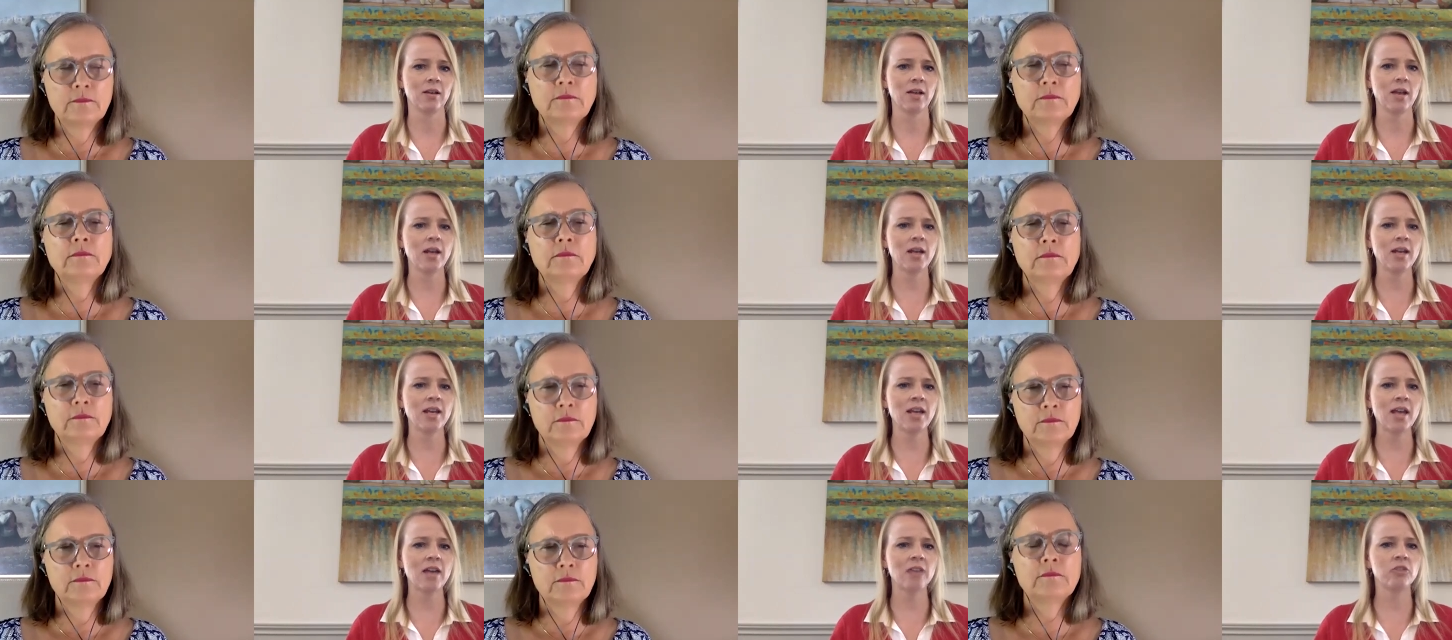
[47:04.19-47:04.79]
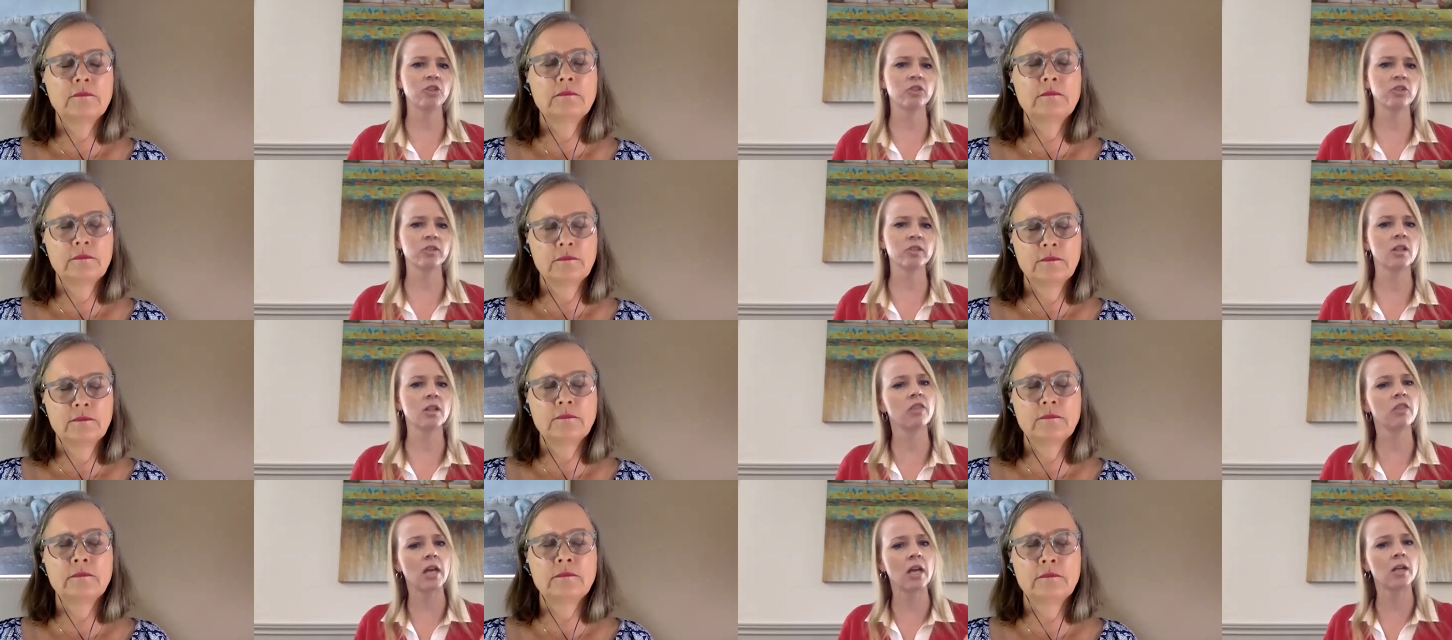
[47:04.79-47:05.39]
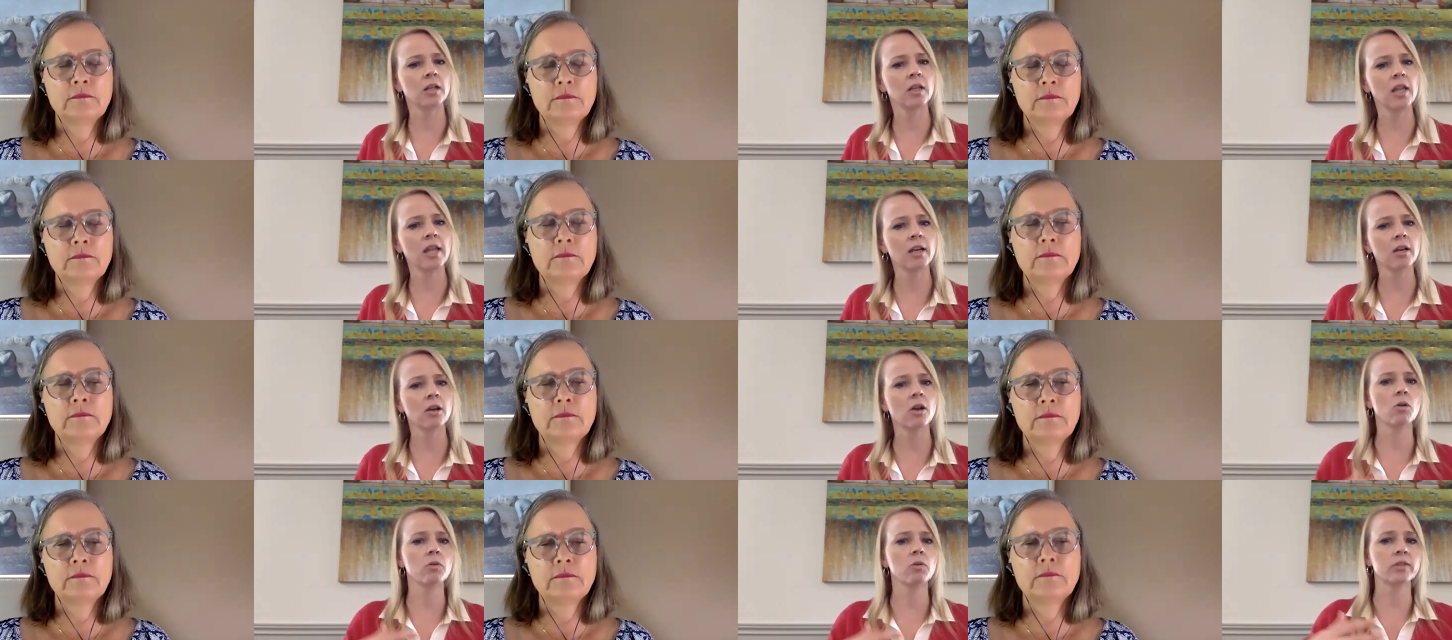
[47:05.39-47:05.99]
Speaker 1: And again, just then
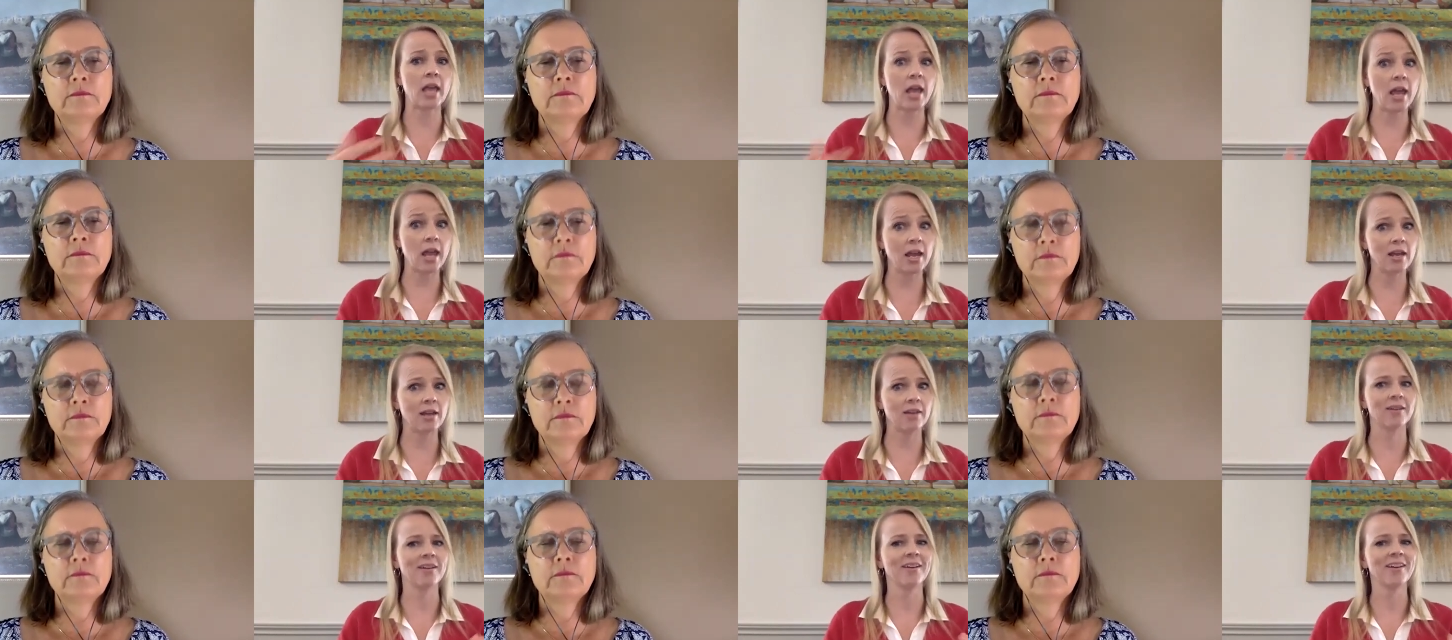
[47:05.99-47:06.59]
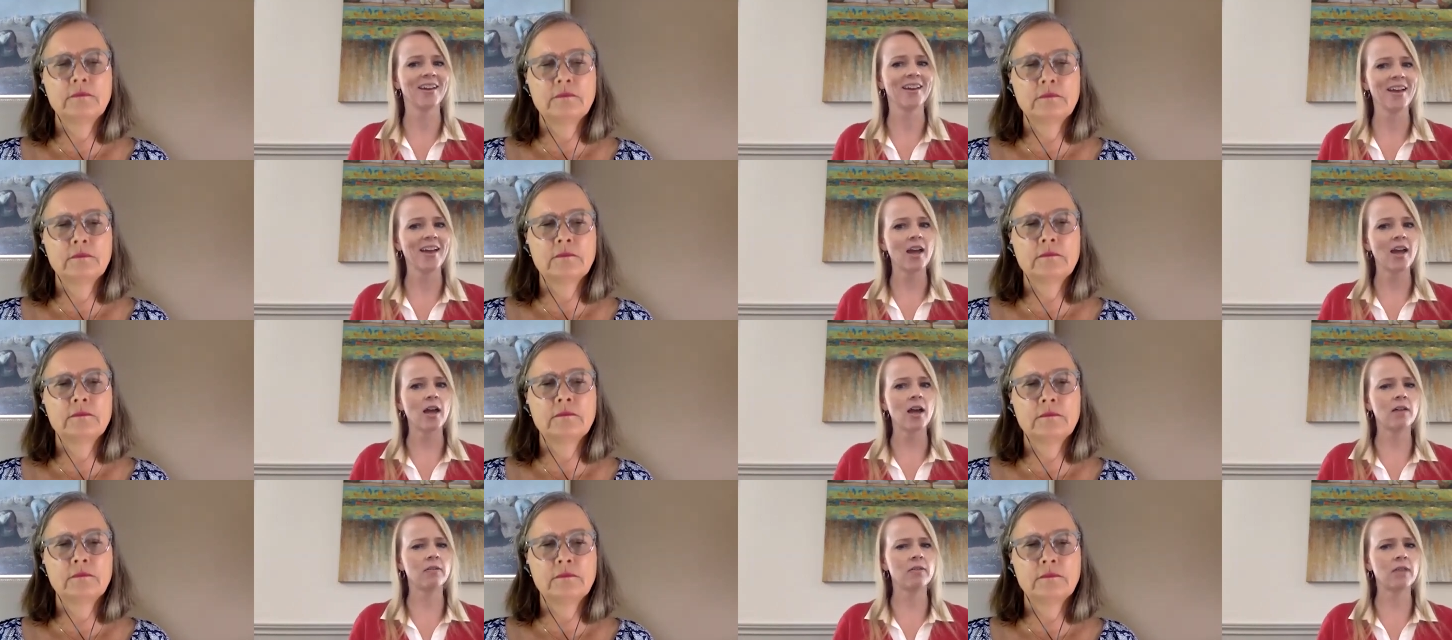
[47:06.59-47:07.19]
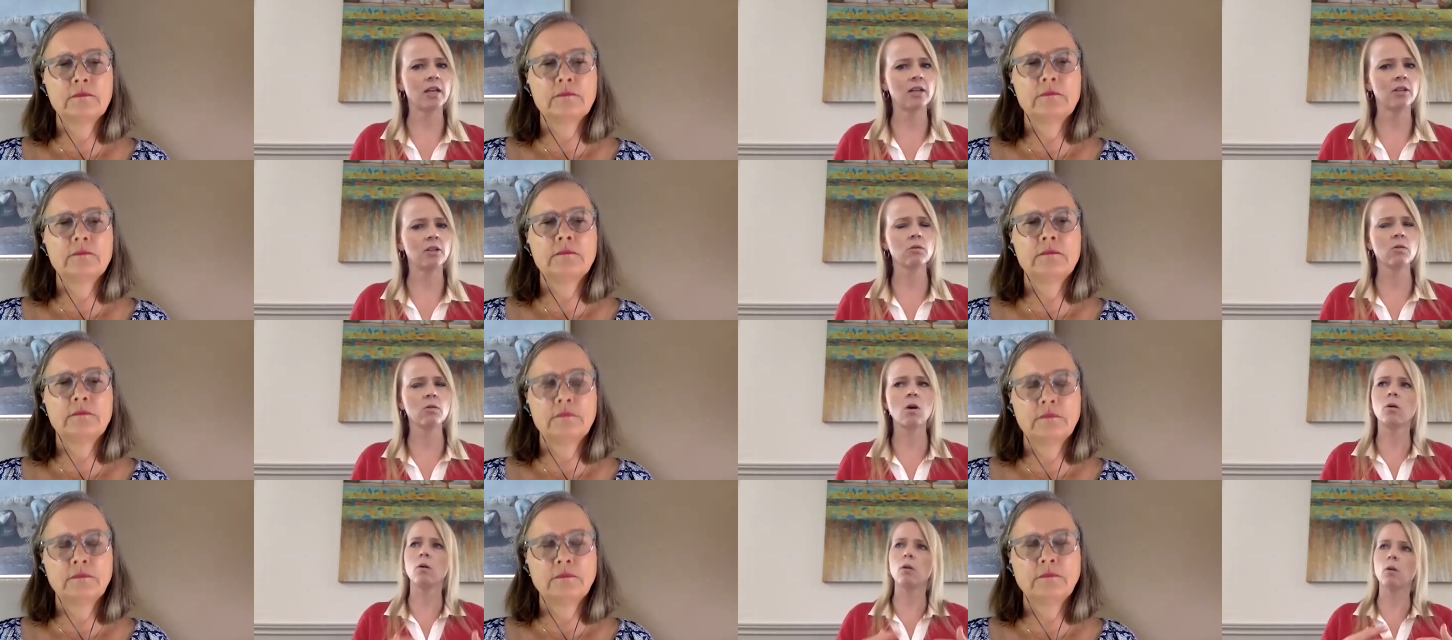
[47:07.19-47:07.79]
Elaine goes, hey. And then you
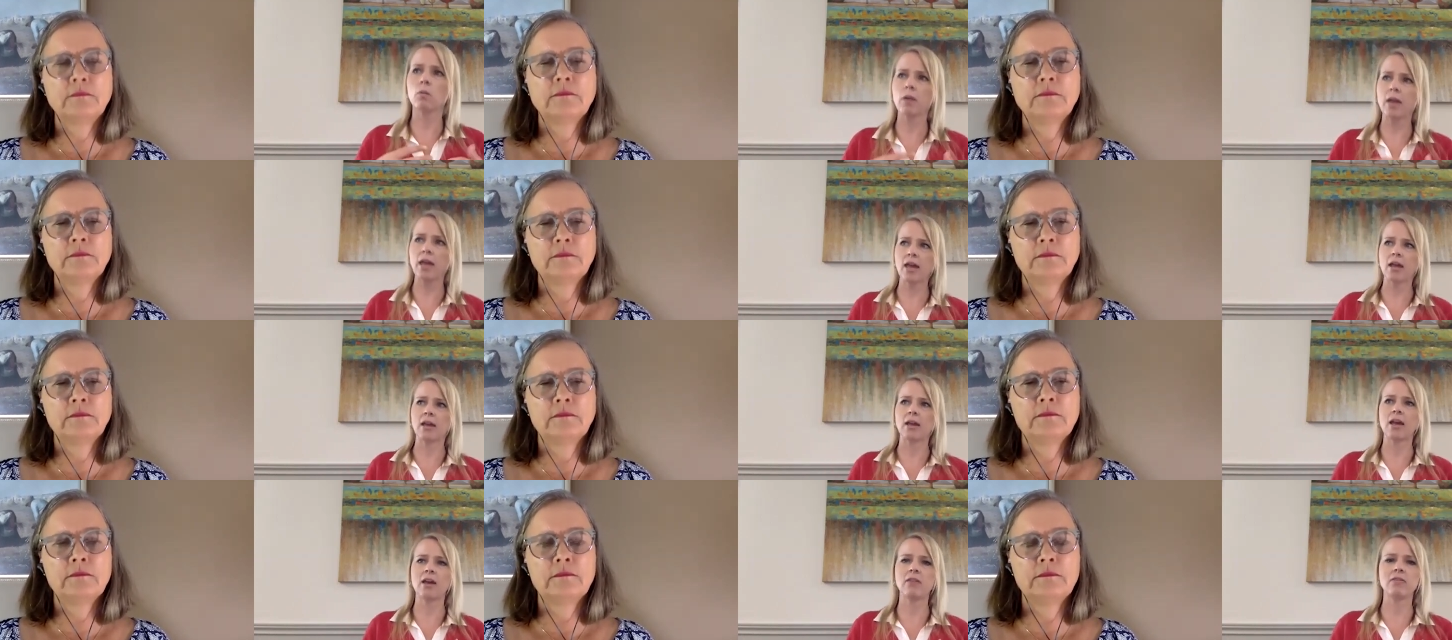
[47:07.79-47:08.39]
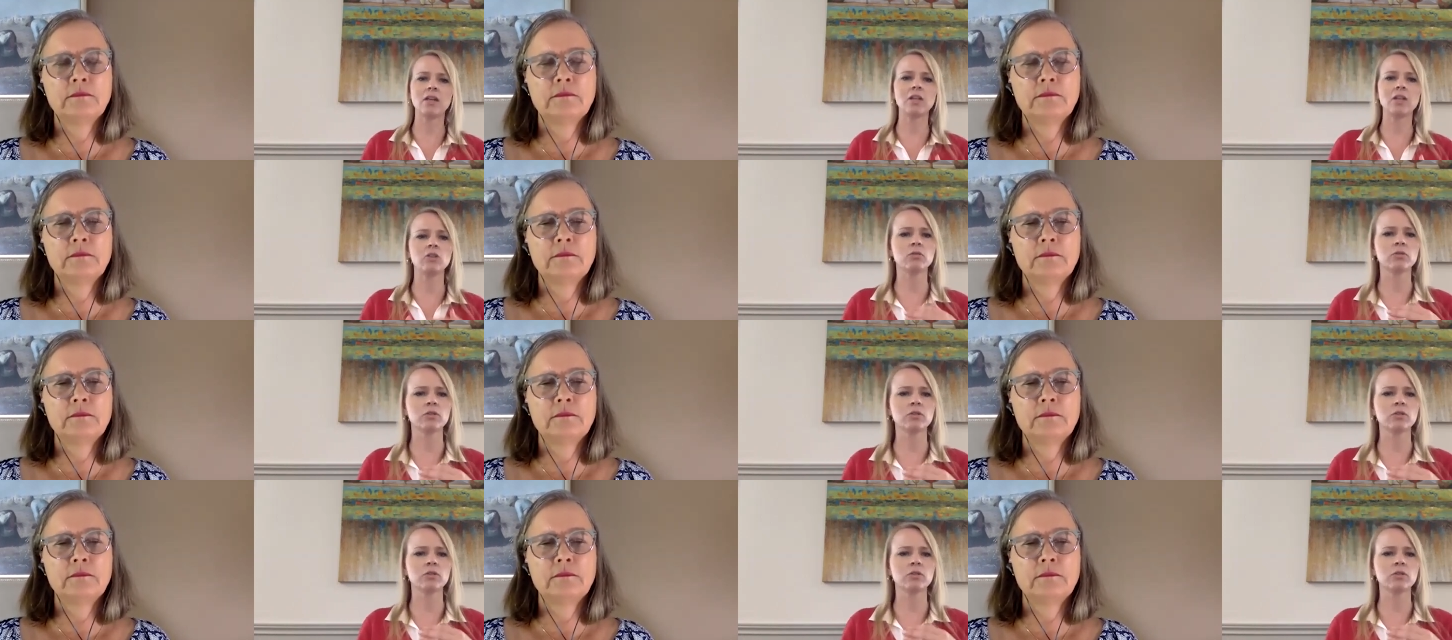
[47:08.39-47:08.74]
go, okay. And then you